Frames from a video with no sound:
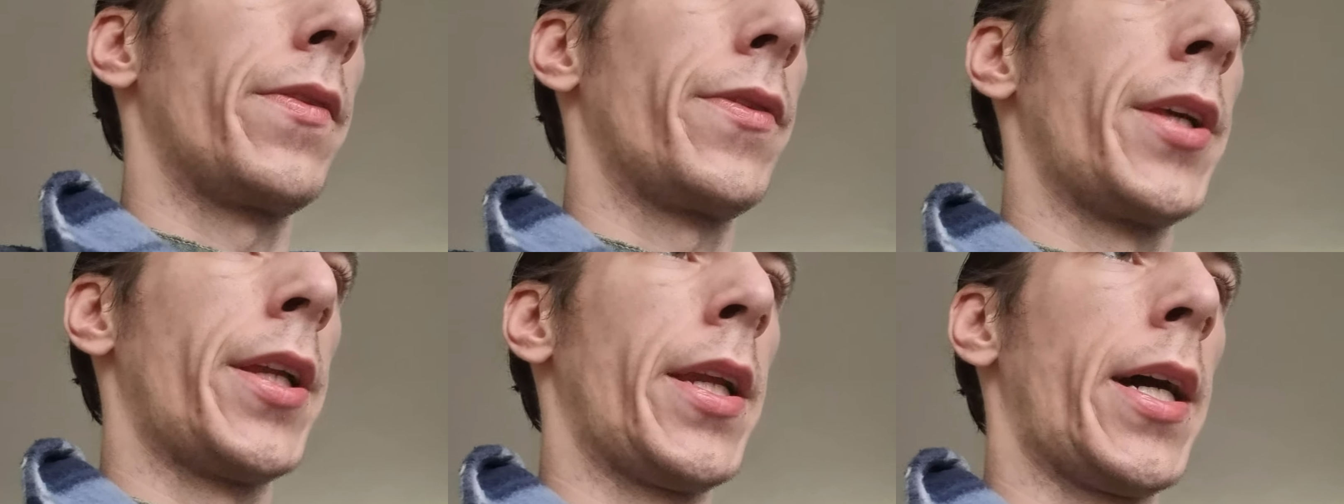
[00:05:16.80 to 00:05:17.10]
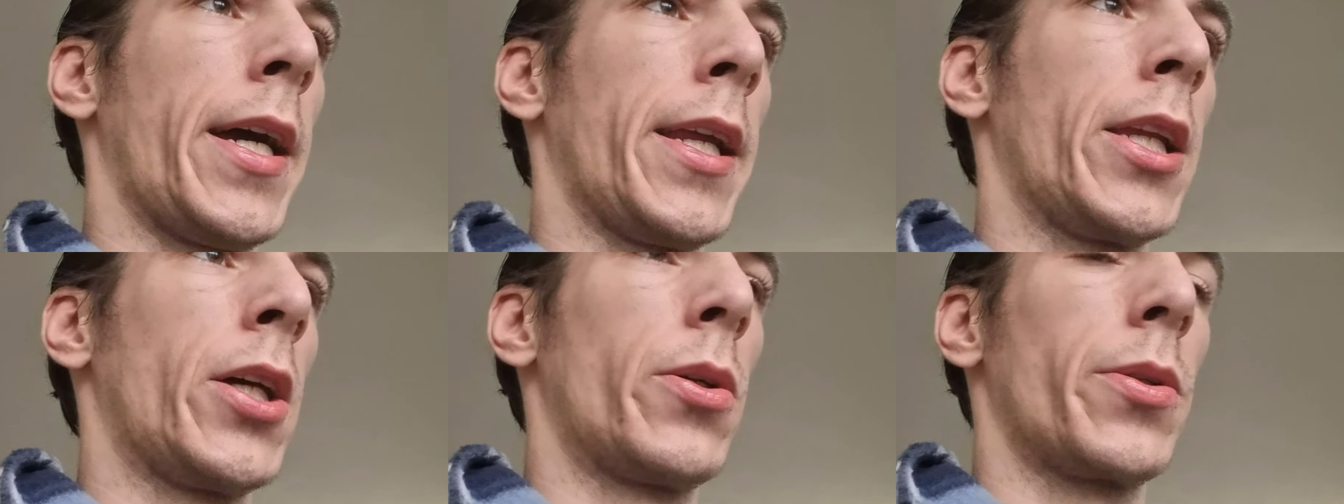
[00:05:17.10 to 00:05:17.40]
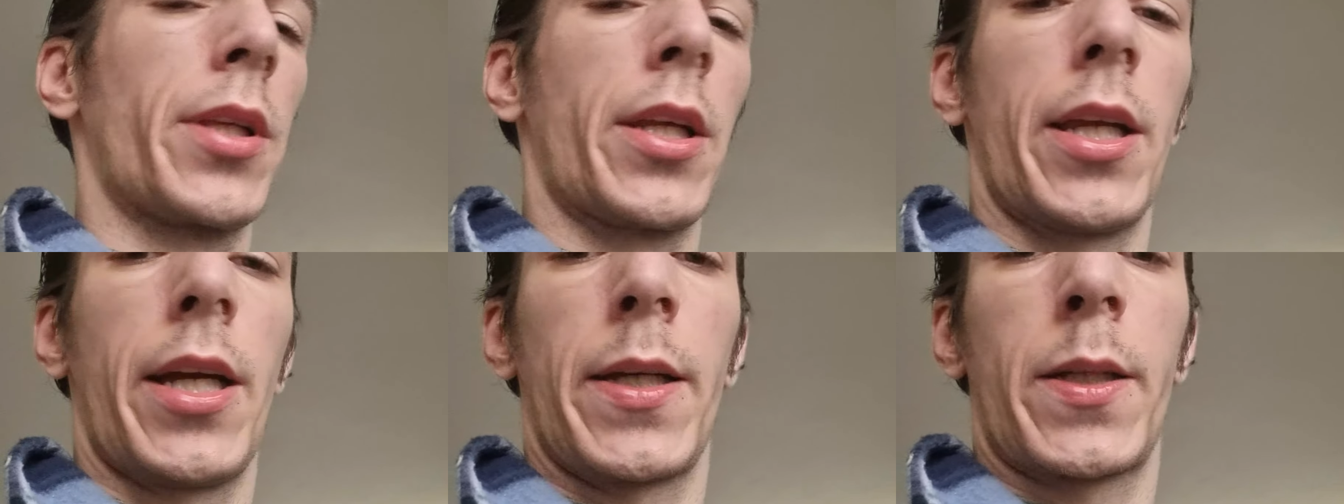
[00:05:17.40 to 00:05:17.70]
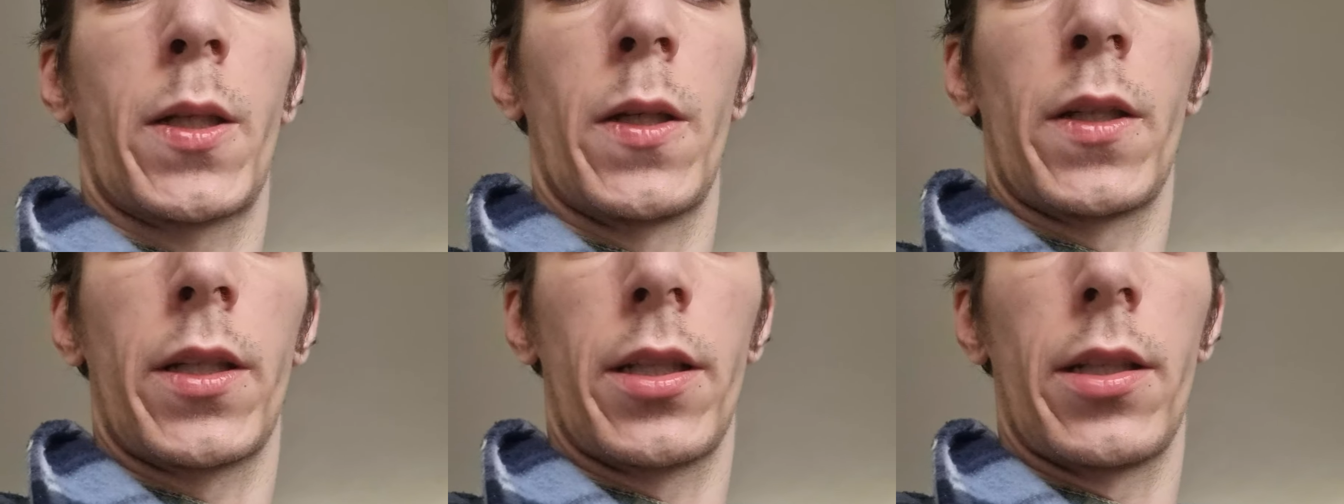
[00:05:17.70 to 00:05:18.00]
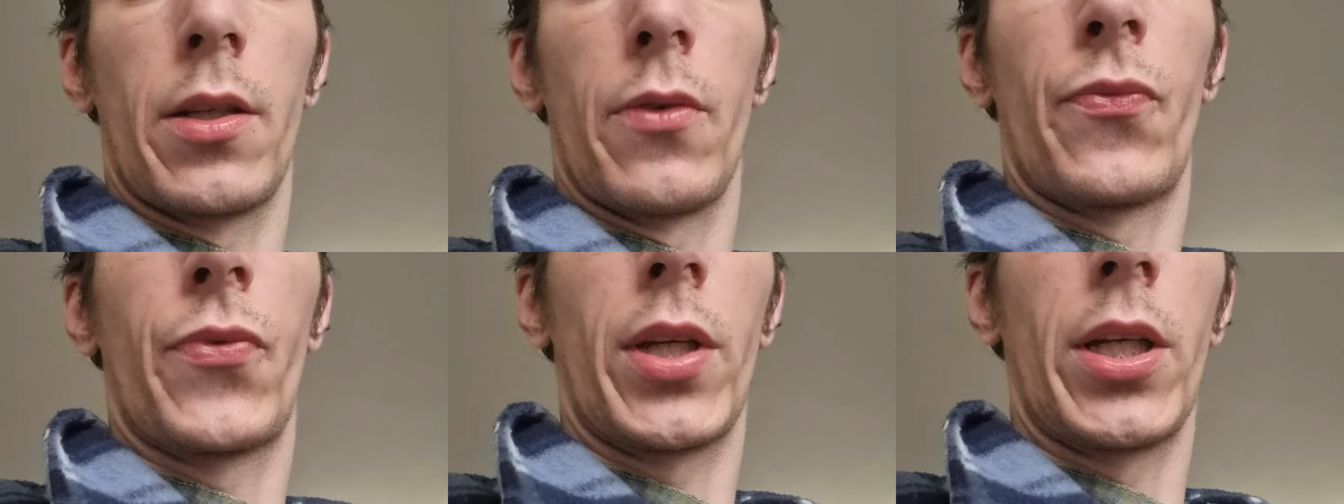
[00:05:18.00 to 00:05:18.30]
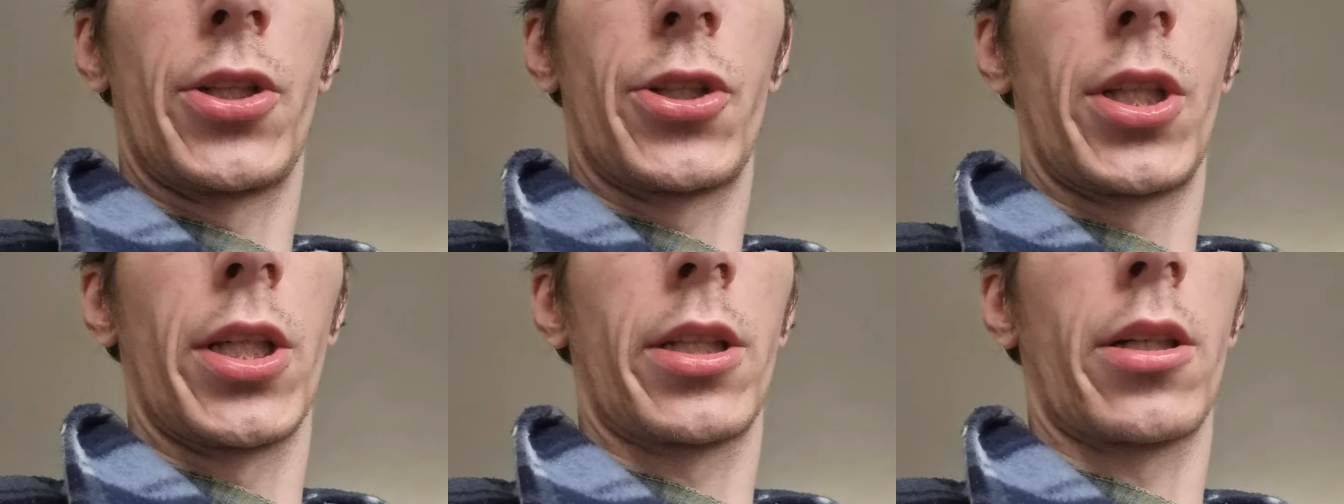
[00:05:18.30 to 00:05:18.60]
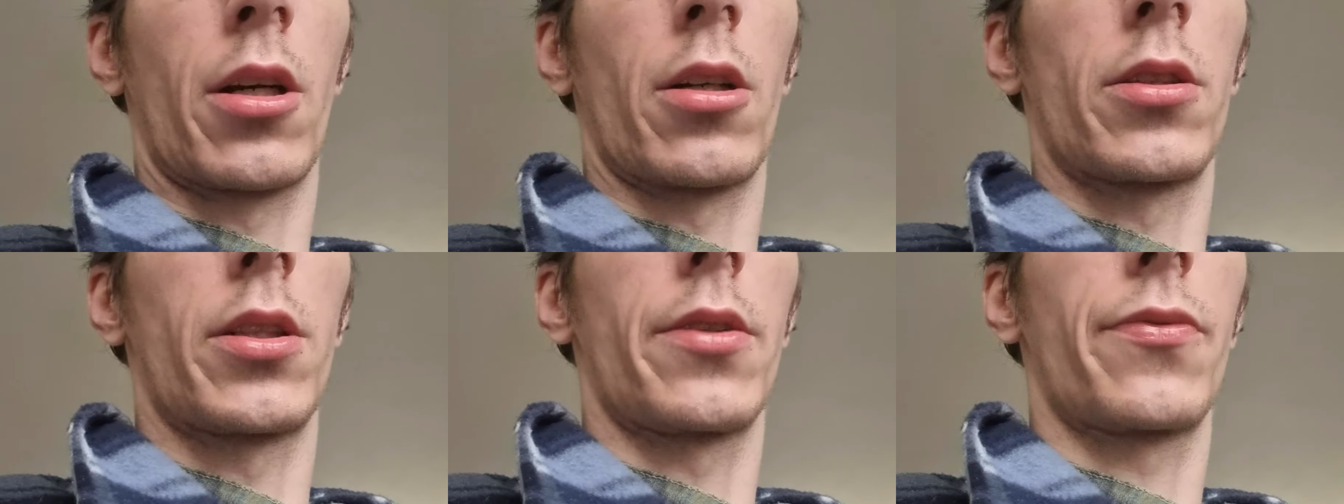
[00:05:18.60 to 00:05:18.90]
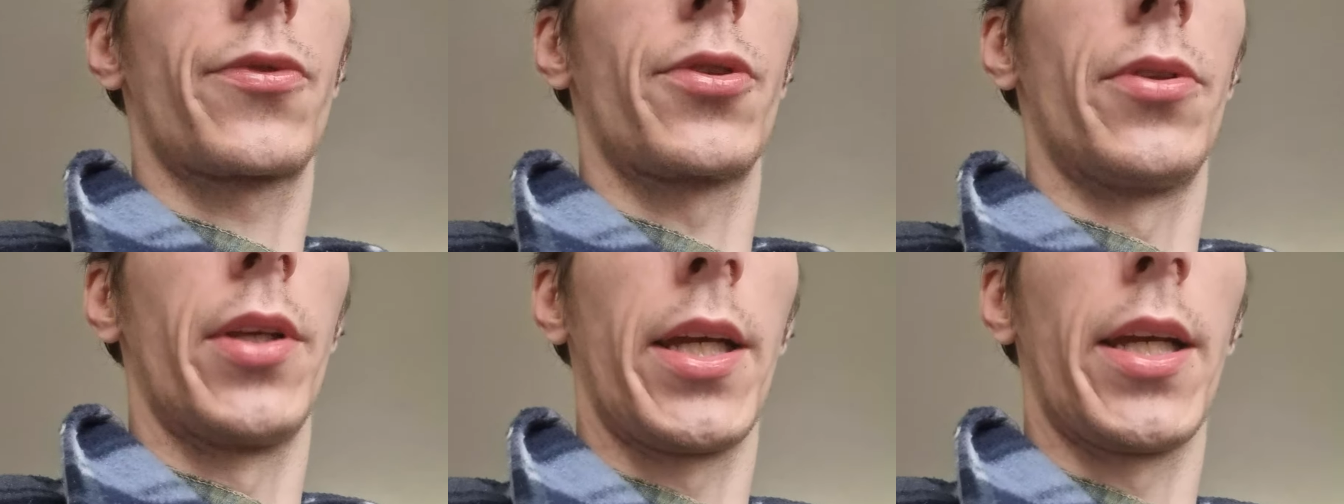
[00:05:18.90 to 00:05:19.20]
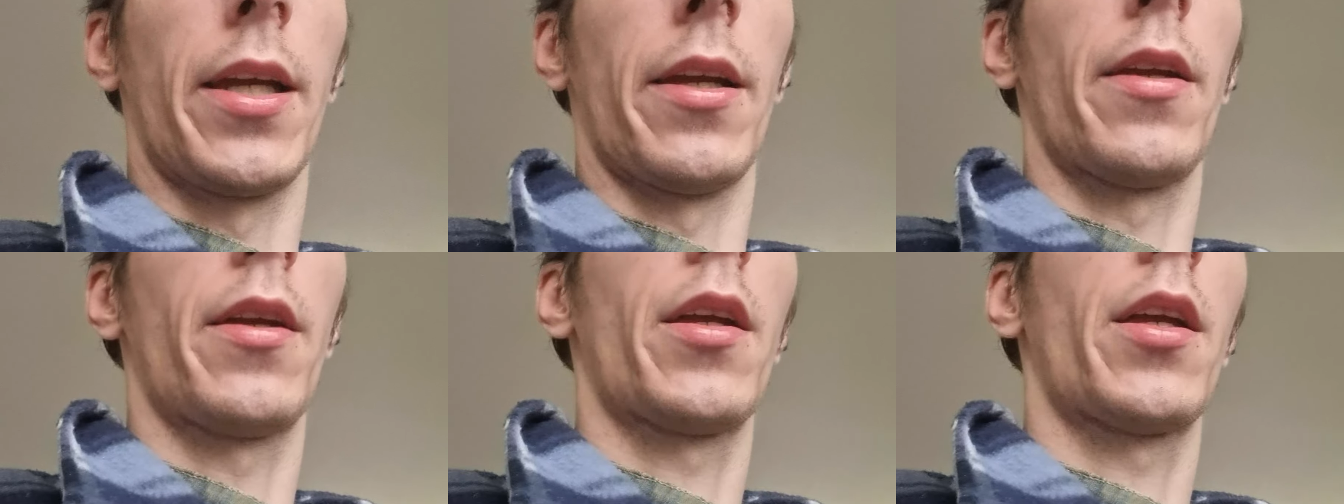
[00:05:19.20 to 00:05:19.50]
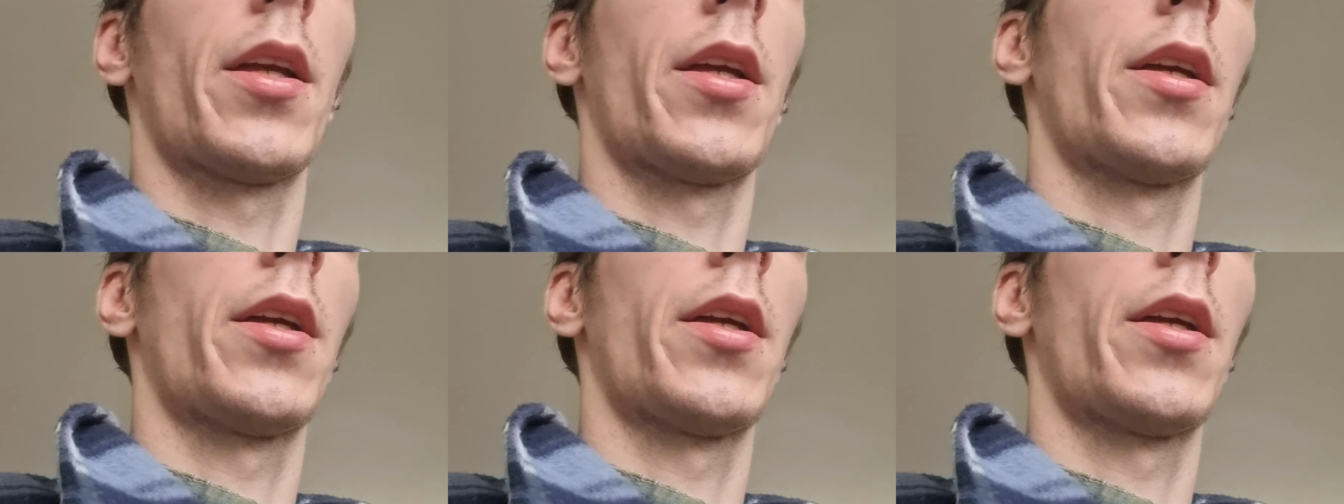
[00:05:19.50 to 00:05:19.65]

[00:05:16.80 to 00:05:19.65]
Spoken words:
then I know that I can finish the car off today.